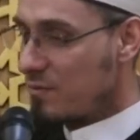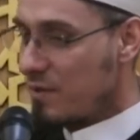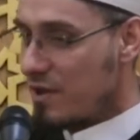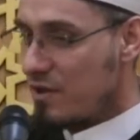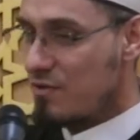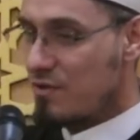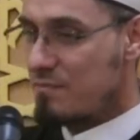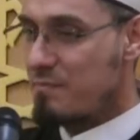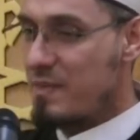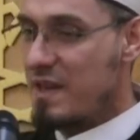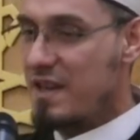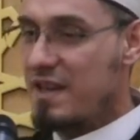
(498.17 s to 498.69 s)
When
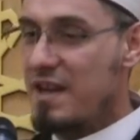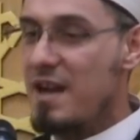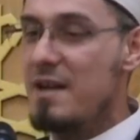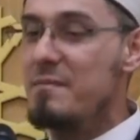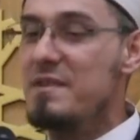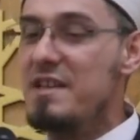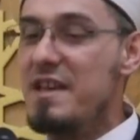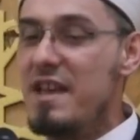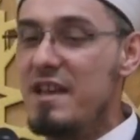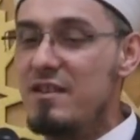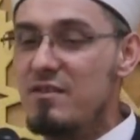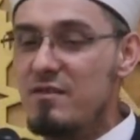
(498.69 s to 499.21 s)
you
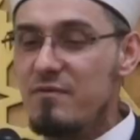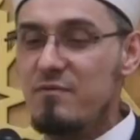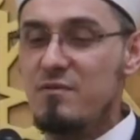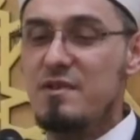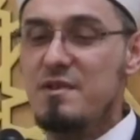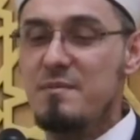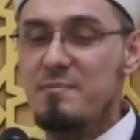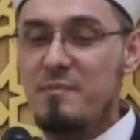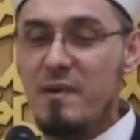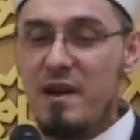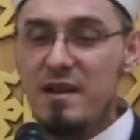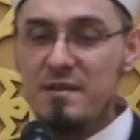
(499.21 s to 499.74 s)
become the head of your
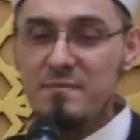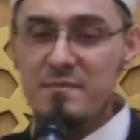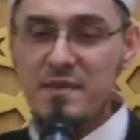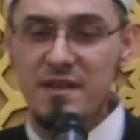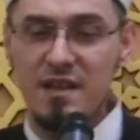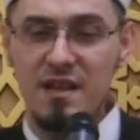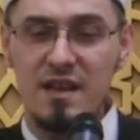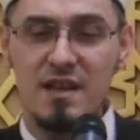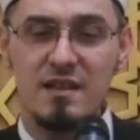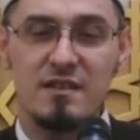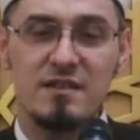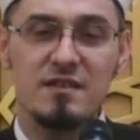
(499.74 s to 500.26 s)
department,